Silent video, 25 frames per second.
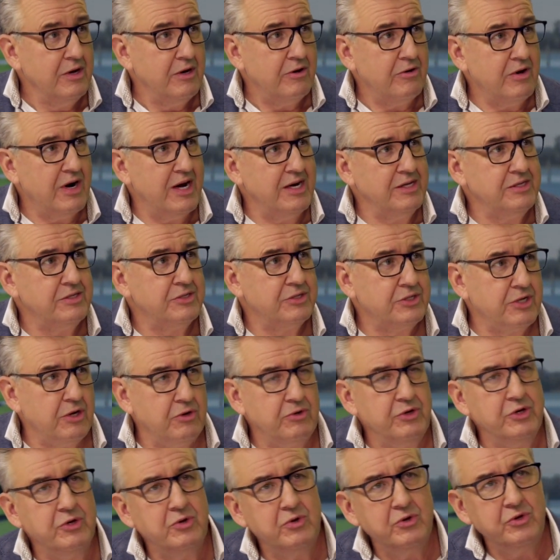Right?
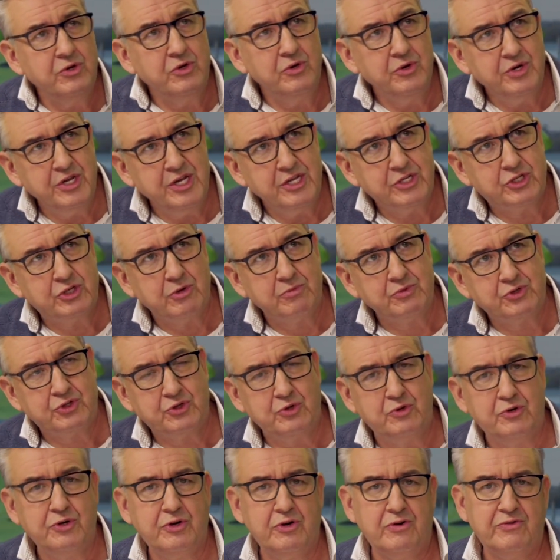So you need some
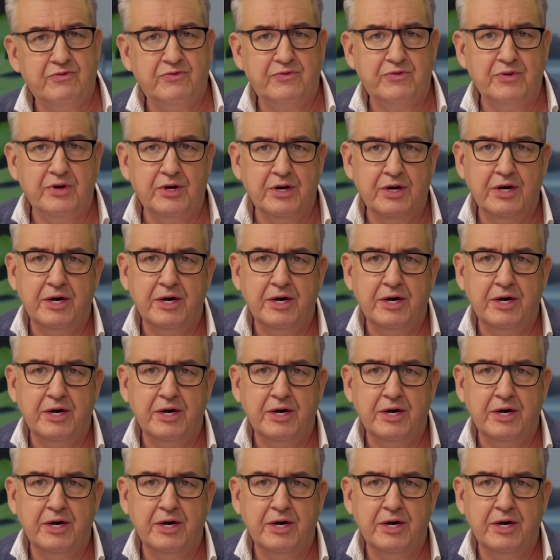sort of